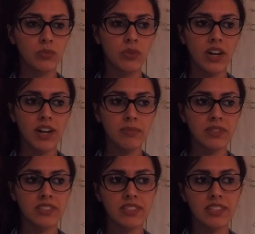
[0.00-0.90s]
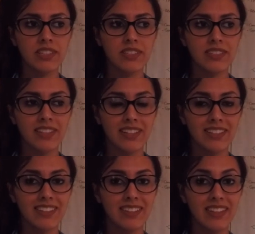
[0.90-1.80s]
what happens is that
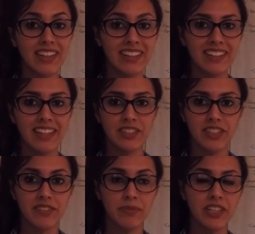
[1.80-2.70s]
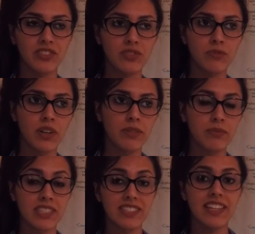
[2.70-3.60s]
in an HIV patient, you might
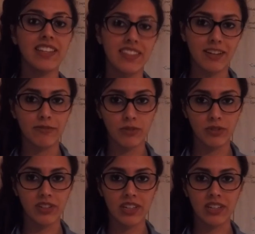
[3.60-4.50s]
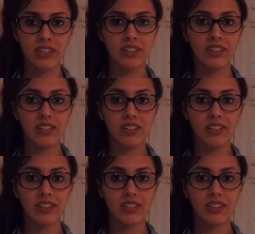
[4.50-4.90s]
mistake that for a